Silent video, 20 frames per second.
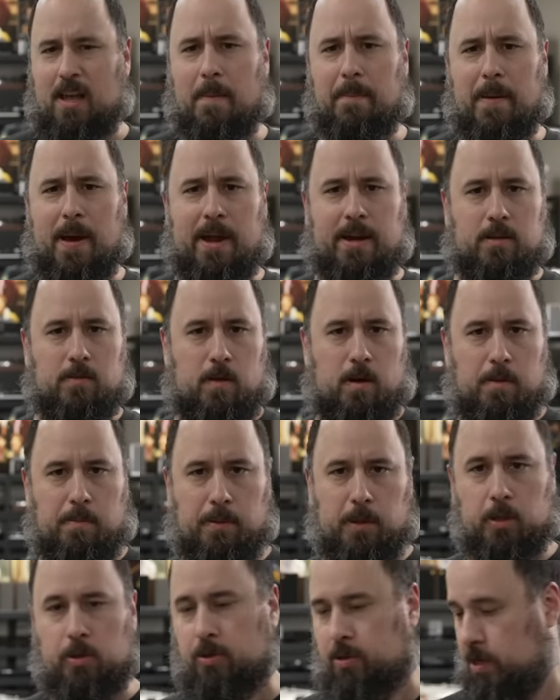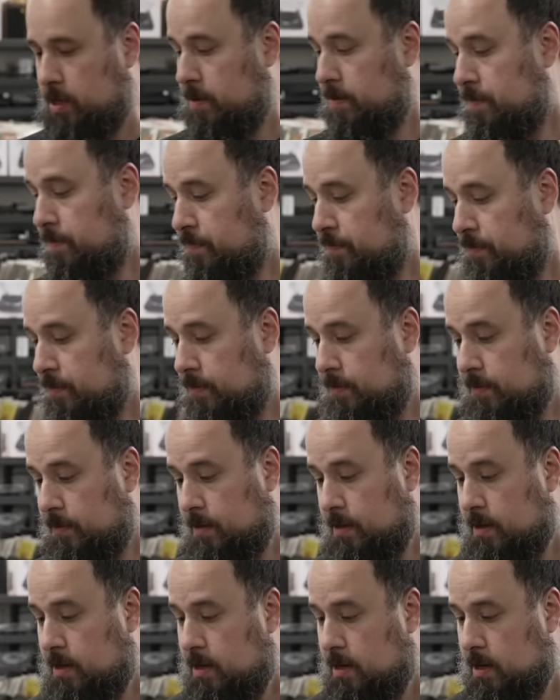not bad. It's very bluesy.
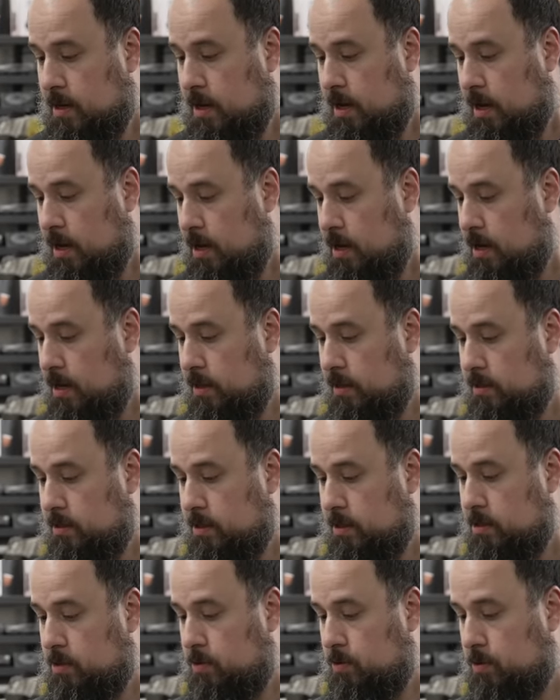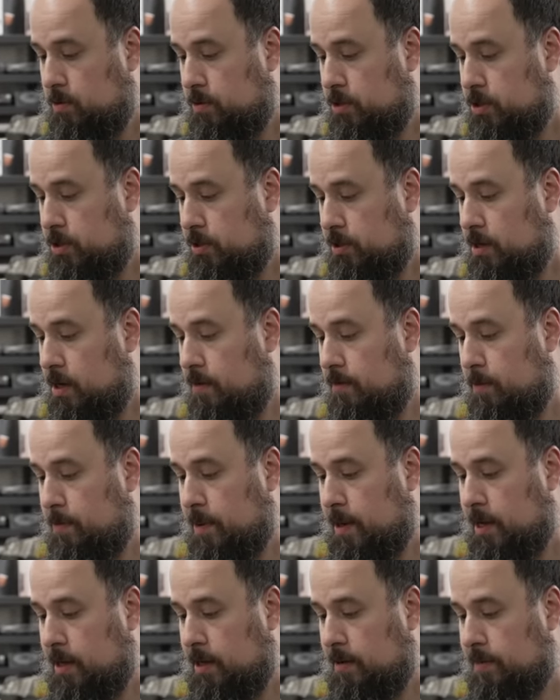Uh, let's see, new original cover
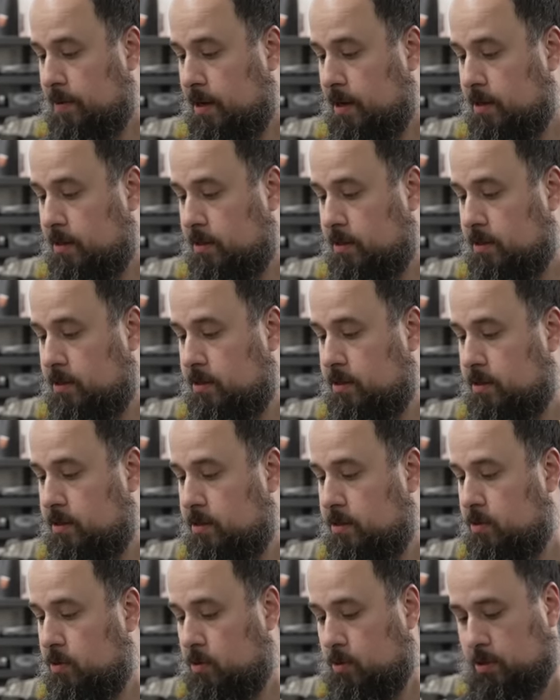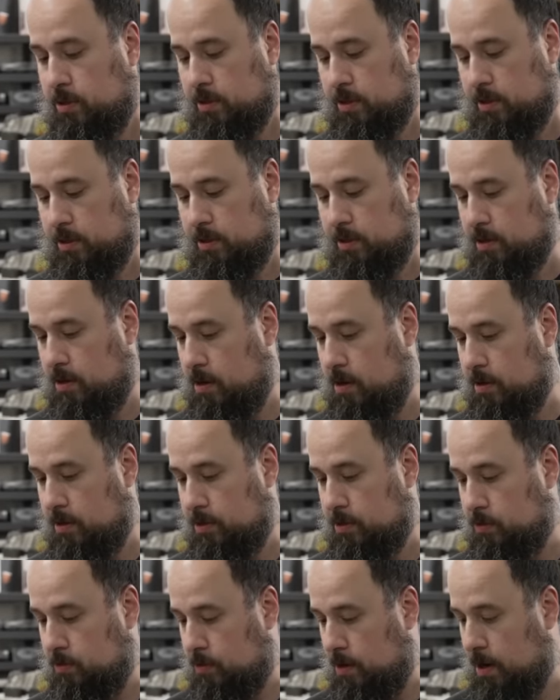painting by Doors
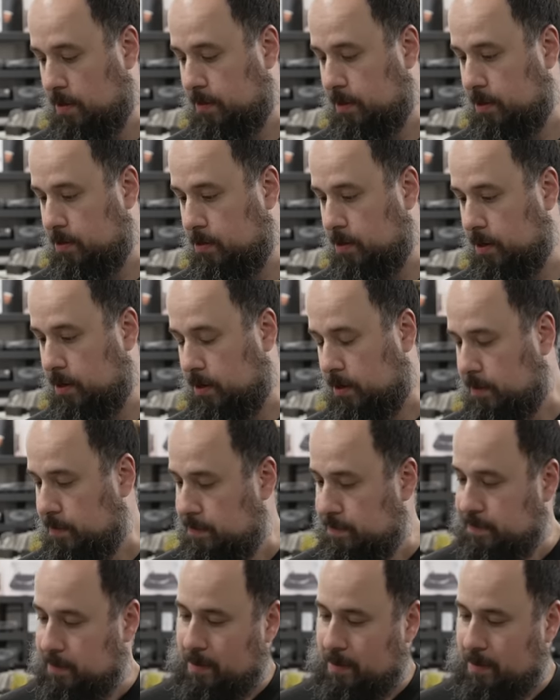guitarist Robbie Krieger.